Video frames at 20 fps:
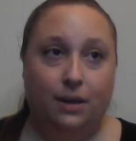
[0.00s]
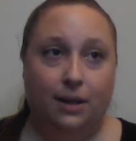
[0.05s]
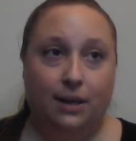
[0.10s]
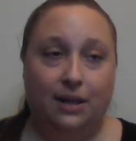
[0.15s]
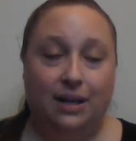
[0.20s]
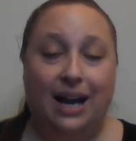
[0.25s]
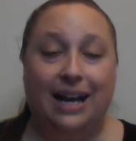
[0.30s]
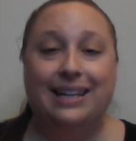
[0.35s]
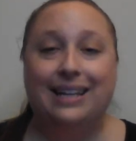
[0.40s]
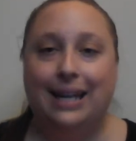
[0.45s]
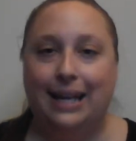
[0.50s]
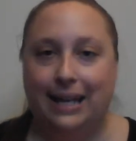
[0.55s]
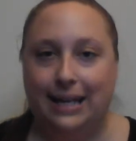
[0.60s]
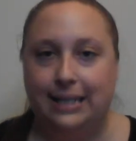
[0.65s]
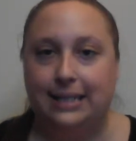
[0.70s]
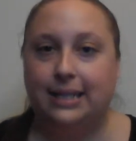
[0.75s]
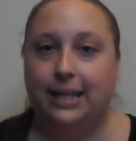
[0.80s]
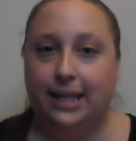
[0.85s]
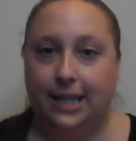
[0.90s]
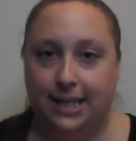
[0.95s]
I can't
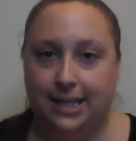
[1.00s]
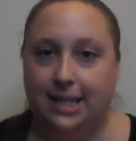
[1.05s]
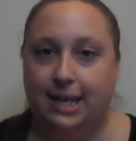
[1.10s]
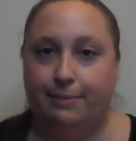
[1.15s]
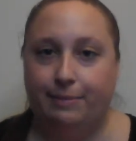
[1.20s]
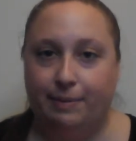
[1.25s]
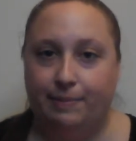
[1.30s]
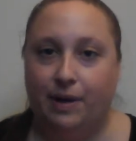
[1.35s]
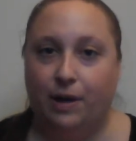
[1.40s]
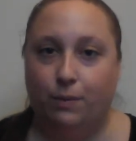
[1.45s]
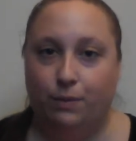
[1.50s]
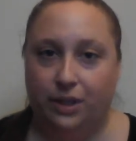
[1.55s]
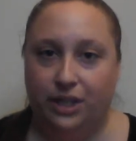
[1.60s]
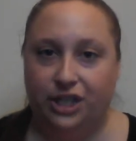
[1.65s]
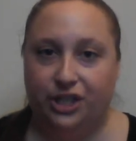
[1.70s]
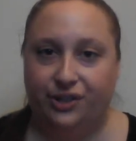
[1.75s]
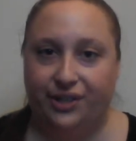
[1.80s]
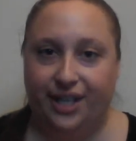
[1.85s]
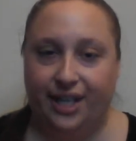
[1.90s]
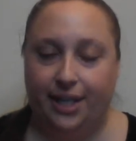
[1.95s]
say the same about One
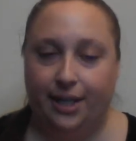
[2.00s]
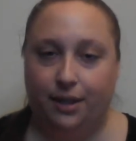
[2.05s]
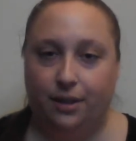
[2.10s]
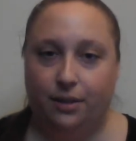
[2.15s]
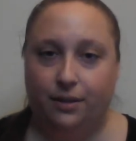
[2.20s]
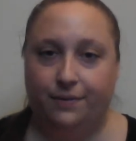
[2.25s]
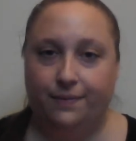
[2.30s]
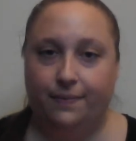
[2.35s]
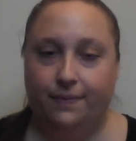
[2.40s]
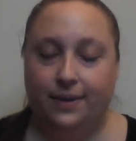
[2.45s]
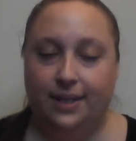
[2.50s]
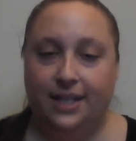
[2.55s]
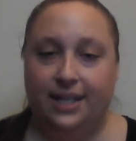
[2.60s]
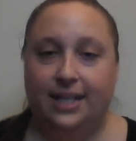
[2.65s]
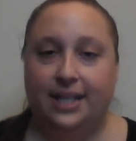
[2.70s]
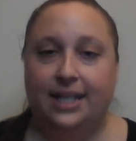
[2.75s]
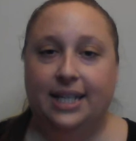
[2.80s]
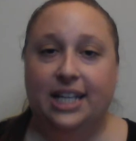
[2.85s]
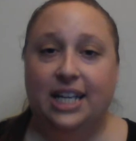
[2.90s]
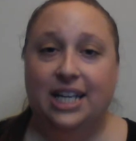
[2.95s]
Tree Hill.
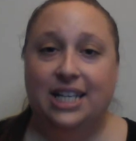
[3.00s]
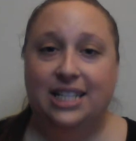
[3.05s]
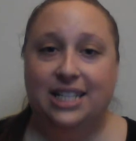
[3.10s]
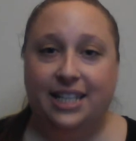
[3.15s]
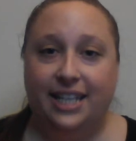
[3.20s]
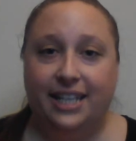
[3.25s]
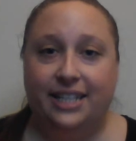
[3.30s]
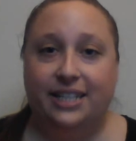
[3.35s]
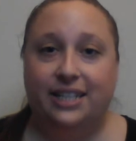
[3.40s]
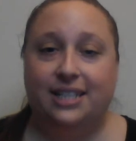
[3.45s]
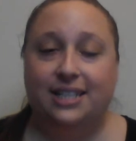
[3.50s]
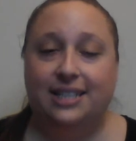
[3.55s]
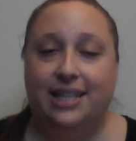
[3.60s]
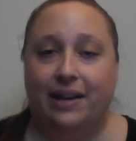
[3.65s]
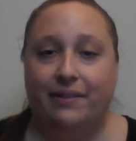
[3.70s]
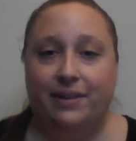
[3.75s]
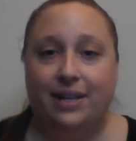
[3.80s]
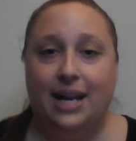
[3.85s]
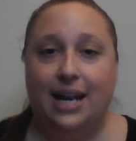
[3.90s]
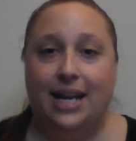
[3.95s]
Seasons
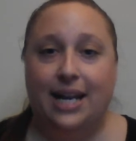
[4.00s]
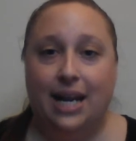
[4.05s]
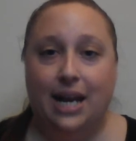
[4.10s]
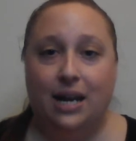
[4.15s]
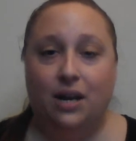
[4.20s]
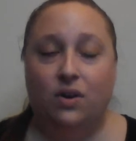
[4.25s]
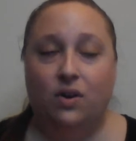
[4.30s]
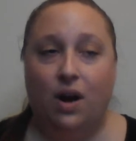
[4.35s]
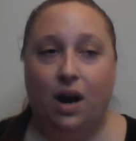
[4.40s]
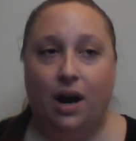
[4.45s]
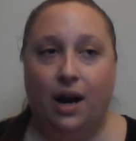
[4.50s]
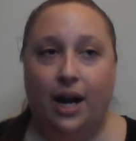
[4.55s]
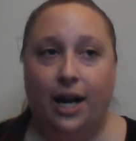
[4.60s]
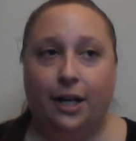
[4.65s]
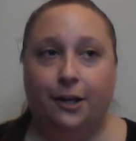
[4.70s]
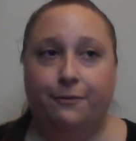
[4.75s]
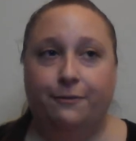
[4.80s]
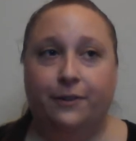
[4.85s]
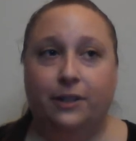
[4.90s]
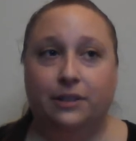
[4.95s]
7, 8, and 9
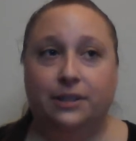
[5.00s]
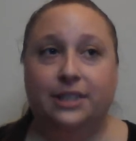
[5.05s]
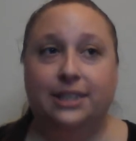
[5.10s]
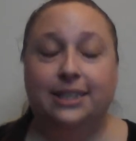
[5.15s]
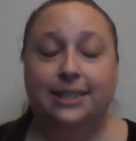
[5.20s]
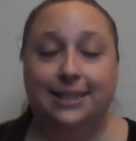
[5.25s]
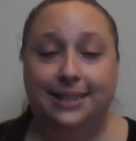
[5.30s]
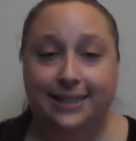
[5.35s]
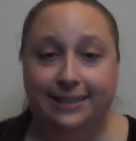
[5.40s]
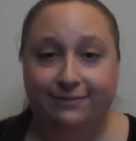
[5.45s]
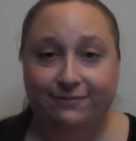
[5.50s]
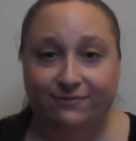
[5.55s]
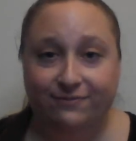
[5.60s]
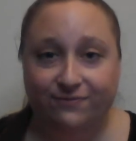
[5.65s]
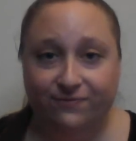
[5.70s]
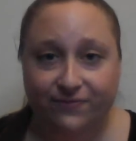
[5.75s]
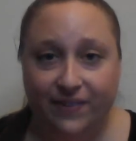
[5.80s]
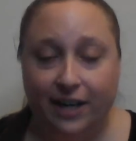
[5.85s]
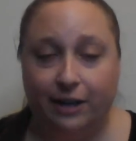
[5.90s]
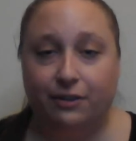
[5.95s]
feel
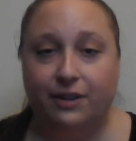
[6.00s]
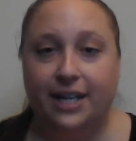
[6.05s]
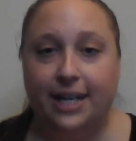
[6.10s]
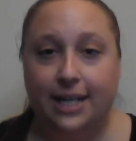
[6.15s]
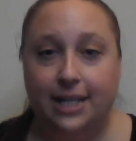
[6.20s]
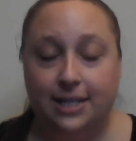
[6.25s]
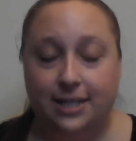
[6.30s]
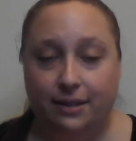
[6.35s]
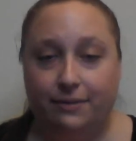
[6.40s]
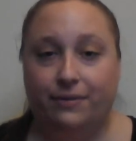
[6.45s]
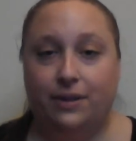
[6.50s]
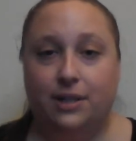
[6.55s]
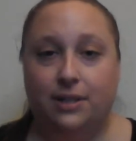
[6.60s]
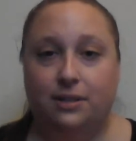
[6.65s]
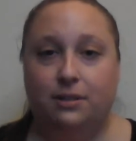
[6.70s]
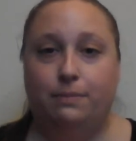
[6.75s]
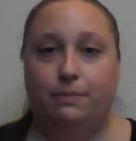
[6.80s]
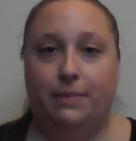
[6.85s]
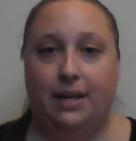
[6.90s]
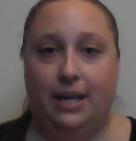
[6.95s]
very different to
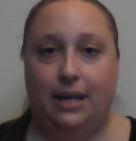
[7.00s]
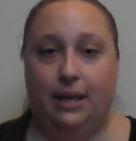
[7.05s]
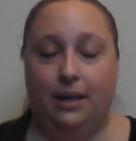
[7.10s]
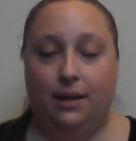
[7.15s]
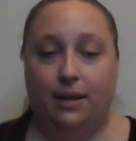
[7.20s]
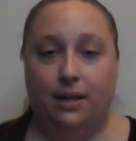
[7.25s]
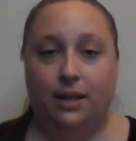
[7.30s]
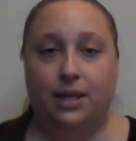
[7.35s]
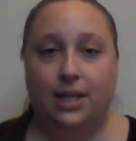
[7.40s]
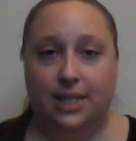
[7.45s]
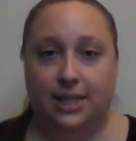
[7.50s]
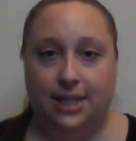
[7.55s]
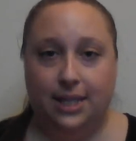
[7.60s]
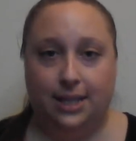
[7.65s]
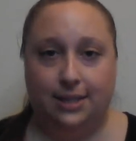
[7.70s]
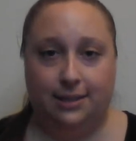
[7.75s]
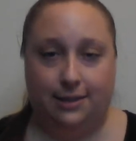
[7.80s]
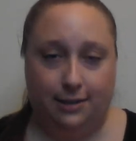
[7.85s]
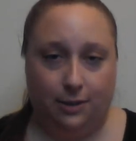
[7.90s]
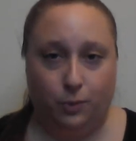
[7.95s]
me than
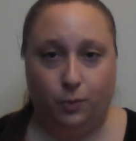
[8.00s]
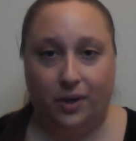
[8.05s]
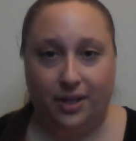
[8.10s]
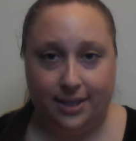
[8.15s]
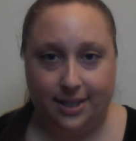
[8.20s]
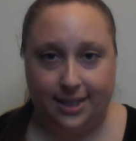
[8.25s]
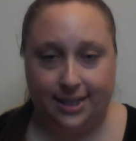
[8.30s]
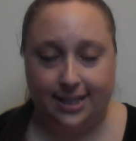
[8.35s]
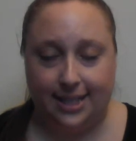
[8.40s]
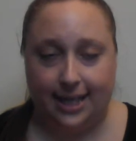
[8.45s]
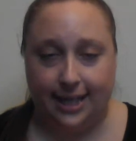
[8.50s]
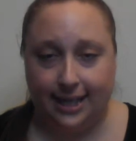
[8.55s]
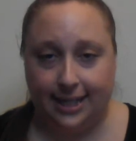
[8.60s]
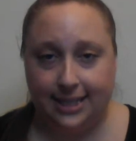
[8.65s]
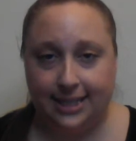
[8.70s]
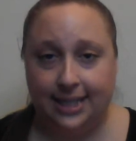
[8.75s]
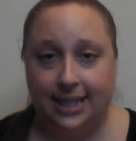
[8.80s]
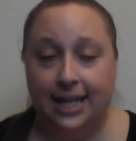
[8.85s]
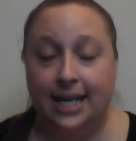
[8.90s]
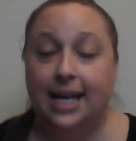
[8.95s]
seasons 1 to 6.
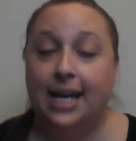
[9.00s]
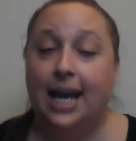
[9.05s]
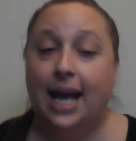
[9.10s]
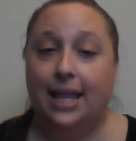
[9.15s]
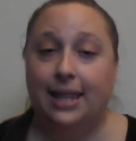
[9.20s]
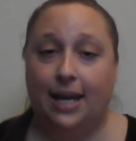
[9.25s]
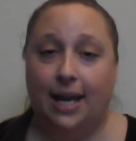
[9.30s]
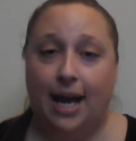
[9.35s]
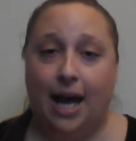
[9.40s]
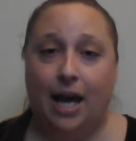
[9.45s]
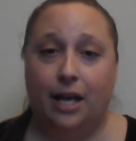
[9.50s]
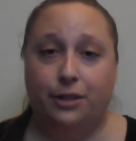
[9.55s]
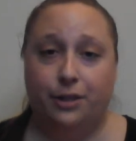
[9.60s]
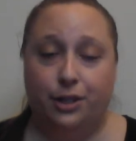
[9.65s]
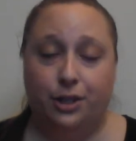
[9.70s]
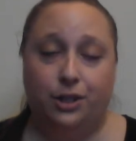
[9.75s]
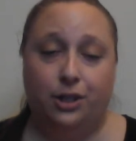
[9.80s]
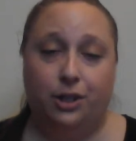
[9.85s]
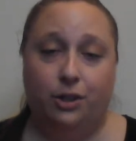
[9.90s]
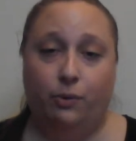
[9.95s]
And that has to
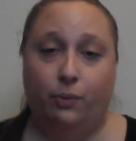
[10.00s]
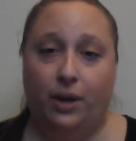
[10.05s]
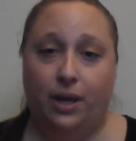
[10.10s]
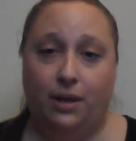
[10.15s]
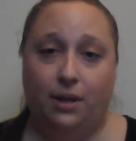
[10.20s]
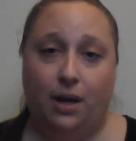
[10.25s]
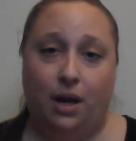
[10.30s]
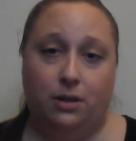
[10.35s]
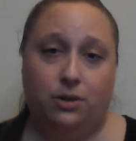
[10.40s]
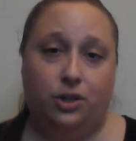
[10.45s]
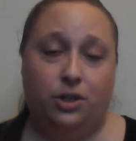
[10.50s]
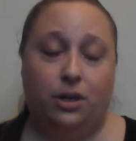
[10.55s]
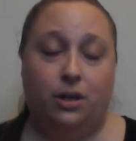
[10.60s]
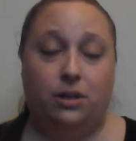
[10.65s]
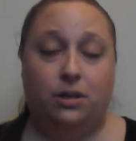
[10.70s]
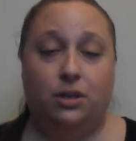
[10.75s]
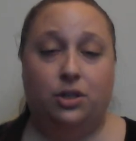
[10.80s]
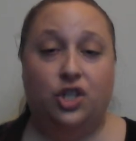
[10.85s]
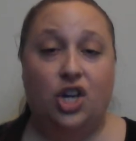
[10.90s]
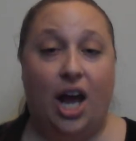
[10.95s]
do with not
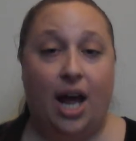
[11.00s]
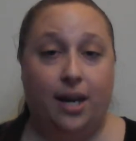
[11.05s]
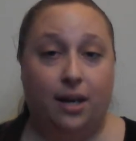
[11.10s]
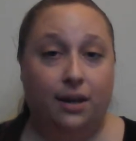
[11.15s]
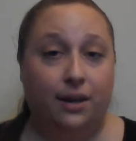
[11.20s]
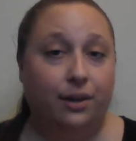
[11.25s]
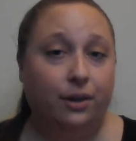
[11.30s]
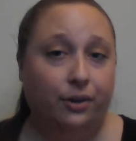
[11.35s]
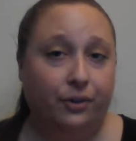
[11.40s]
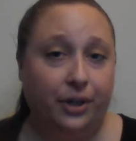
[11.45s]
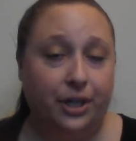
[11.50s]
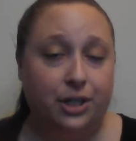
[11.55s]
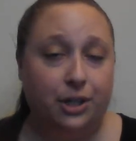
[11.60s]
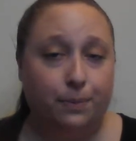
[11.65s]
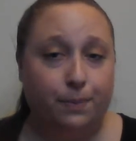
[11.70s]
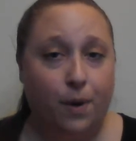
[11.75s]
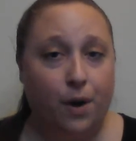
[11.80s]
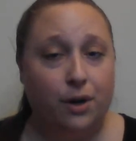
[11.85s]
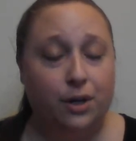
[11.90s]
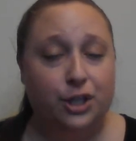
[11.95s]
just Chad and Hilary's
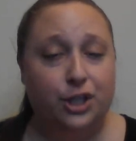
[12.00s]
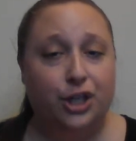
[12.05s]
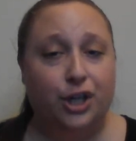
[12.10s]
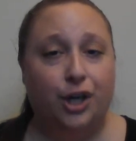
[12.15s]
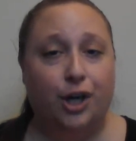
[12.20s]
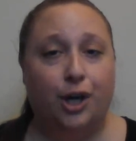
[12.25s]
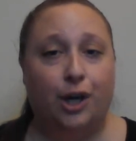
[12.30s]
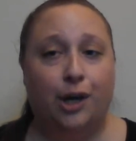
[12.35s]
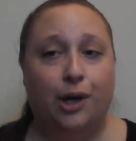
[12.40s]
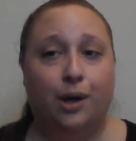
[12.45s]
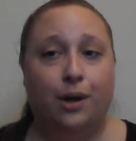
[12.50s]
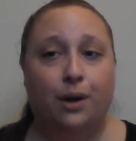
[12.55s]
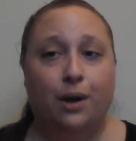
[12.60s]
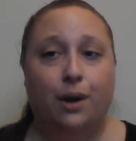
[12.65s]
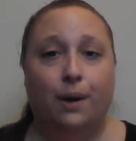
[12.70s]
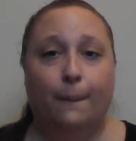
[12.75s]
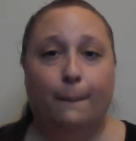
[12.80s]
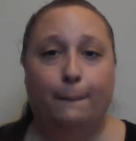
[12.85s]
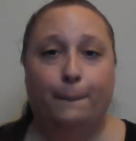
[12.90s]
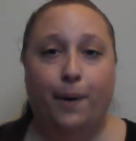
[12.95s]
departure,
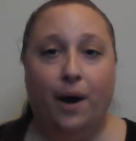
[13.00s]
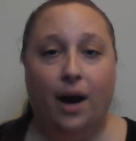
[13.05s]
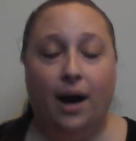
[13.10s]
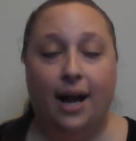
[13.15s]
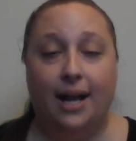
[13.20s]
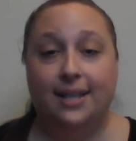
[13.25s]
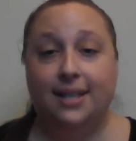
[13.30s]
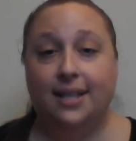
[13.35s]
but the